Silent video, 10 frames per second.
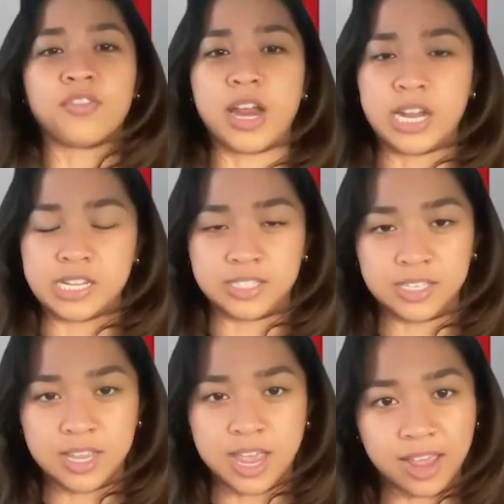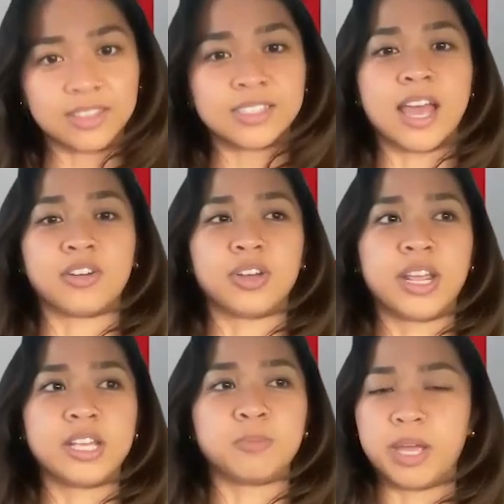Fridays and
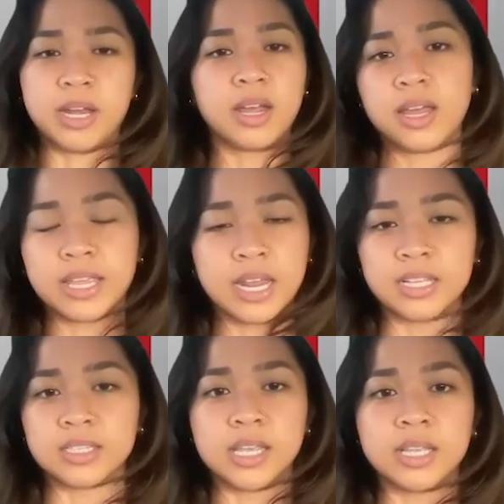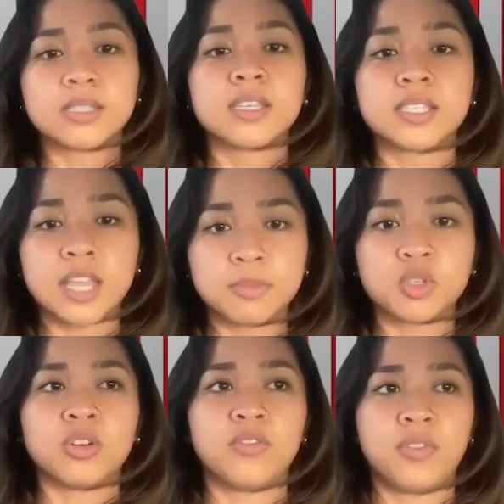Saturdays. But again, it's the same
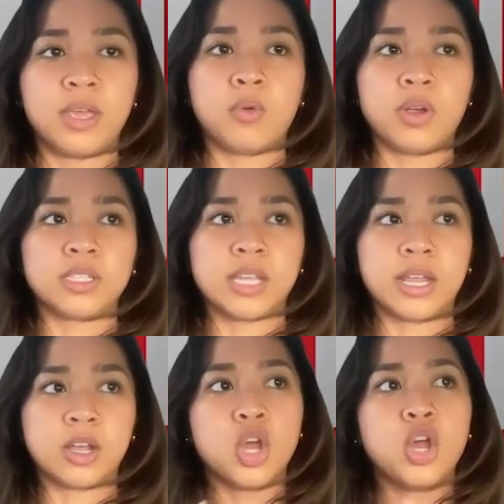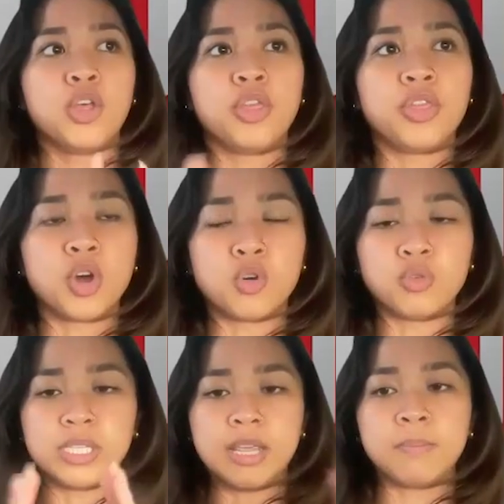sort of thing where it's like
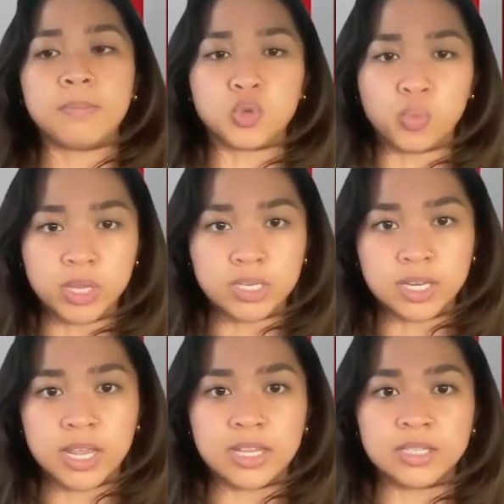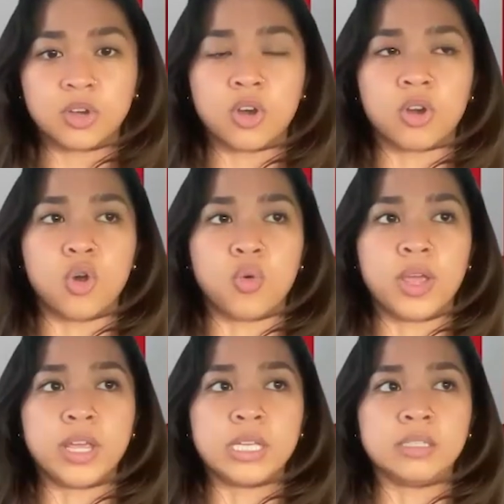those in between days are
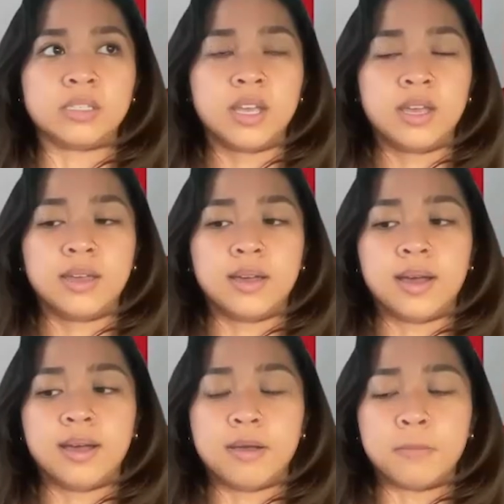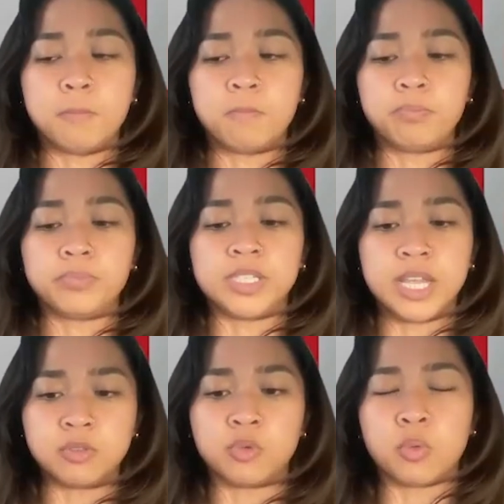always
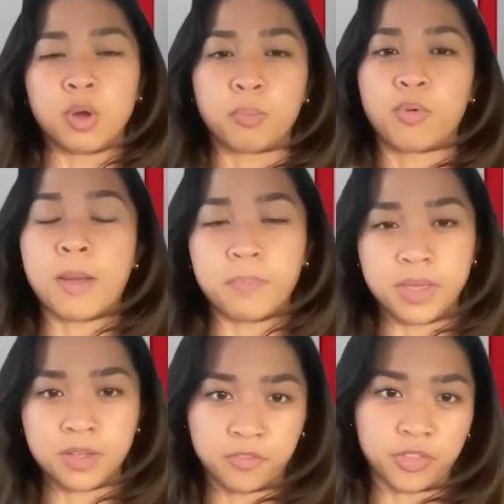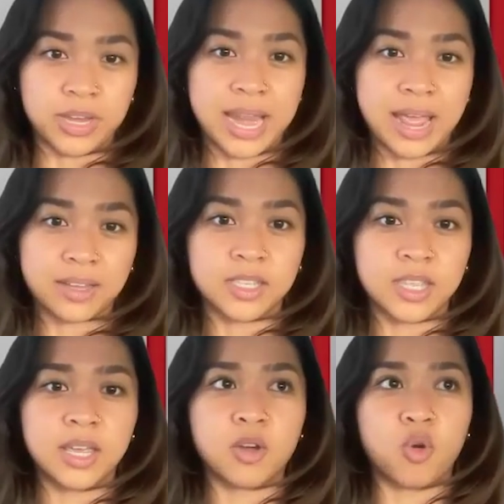days where we're prepping for the next
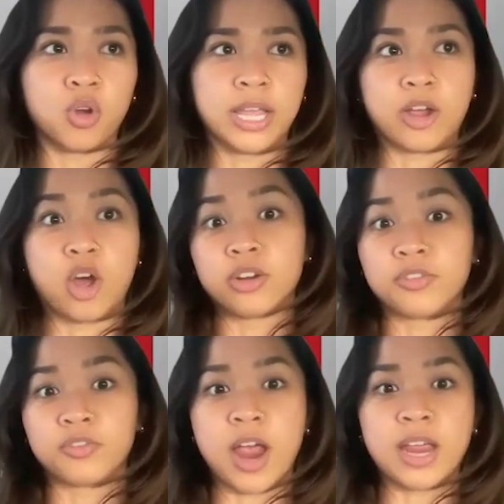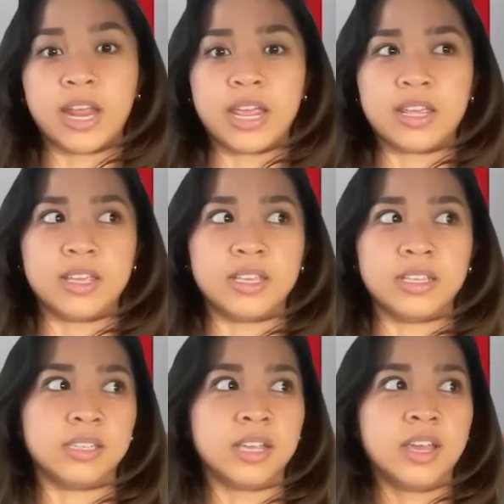thing, or like on a
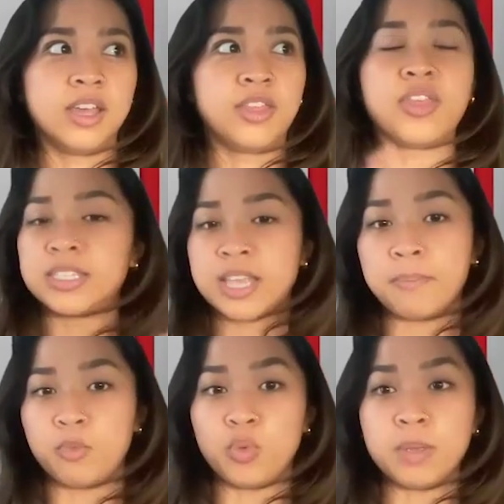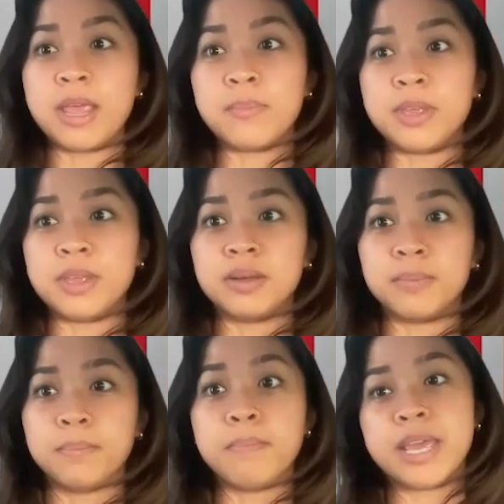Friday is things that we maybe
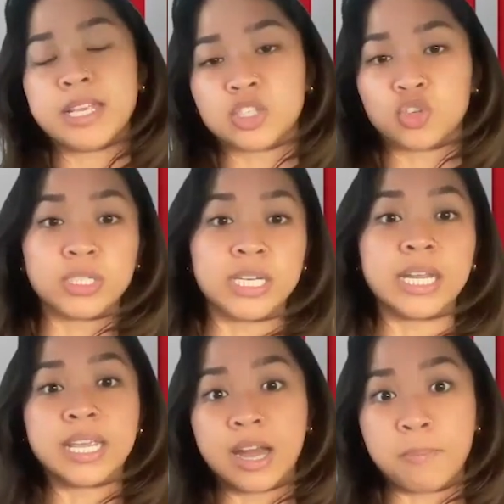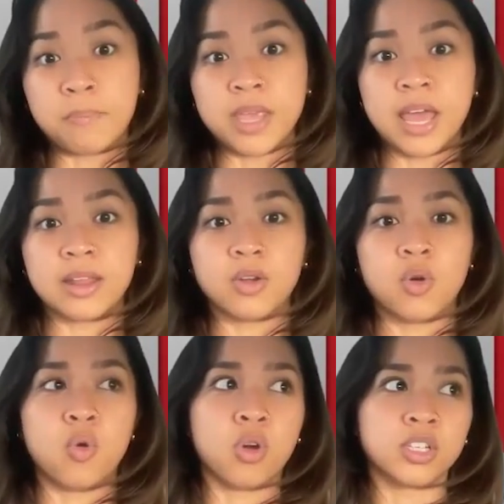missed or didn't get up yet
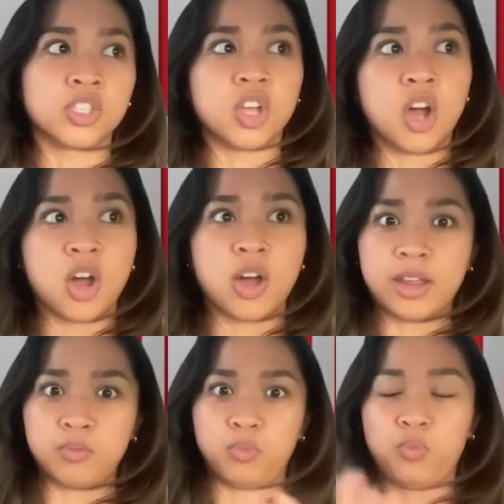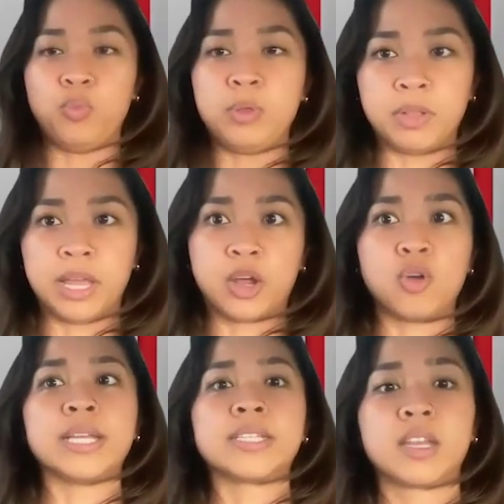or saw, and we were like,
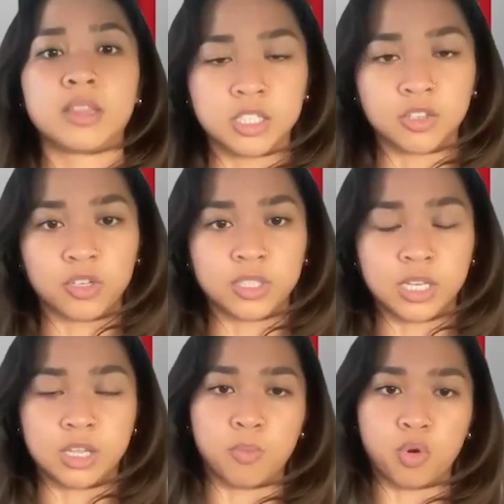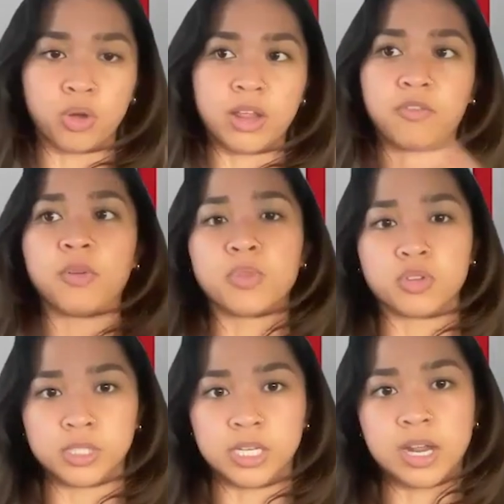oh, let's get this first thing in the morning from
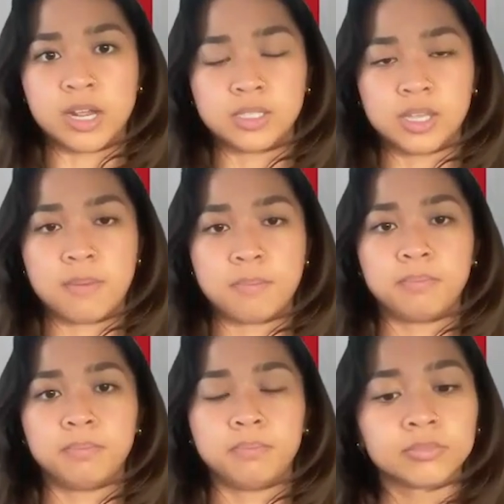Thursday night's game.